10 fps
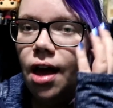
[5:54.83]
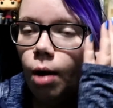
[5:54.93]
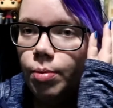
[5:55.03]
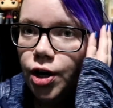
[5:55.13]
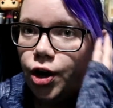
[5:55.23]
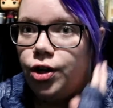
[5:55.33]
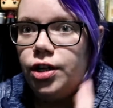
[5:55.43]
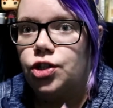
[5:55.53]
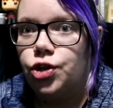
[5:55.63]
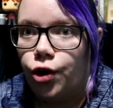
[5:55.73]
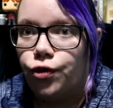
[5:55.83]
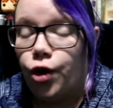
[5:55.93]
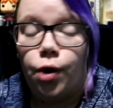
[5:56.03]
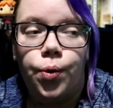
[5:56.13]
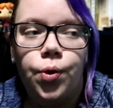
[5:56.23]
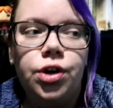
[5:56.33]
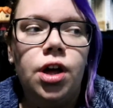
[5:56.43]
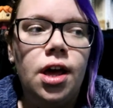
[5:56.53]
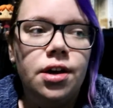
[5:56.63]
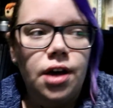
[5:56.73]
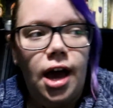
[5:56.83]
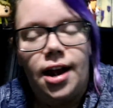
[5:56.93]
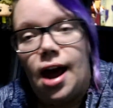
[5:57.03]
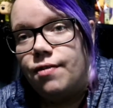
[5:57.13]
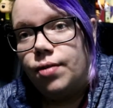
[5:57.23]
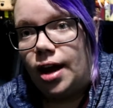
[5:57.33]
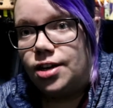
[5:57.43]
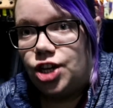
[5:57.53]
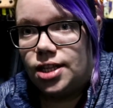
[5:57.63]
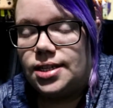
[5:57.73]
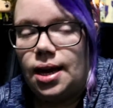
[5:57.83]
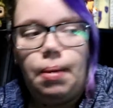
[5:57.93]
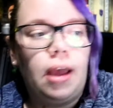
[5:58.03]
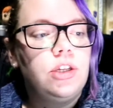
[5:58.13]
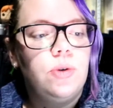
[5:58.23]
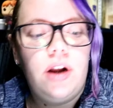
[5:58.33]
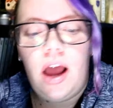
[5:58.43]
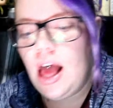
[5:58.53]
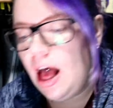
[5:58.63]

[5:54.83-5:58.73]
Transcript: a bit early to go for a walk and I haven't had a chance to get back to it.